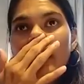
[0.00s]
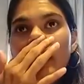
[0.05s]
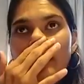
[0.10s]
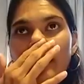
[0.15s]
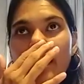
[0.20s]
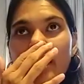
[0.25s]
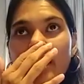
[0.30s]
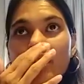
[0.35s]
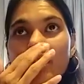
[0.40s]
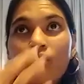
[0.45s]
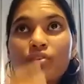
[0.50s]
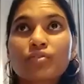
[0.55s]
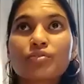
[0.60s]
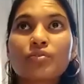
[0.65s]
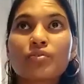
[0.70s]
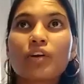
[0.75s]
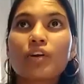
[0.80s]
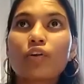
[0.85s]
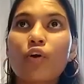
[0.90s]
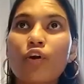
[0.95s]
they go
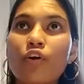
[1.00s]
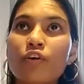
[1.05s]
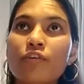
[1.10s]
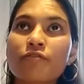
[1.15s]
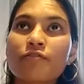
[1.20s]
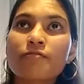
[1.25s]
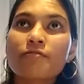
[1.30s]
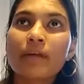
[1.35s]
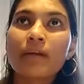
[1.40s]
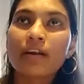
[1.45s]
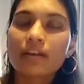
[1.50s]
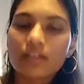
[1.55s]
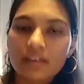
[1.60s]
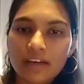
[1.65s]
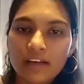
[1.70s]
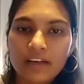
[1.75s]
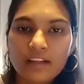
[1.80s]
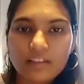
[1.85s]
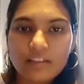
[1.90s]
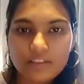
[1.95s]
through a lot of mental
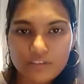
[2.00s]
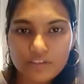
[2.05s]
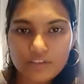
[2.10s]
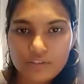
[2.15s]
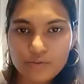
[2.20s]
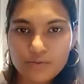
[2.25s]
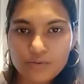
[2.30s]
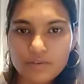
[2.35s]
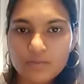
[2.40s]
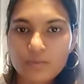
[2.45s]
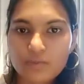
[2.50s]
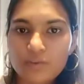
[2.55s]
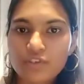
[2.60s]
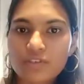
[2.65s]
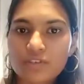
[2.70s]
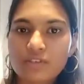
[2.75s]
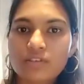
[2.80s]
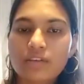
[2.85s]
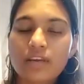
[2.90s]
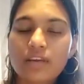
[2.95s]
health issues, which
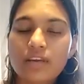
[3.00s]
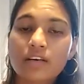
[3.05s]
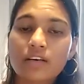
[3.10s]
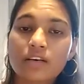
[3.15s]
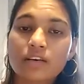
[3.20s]
is eh,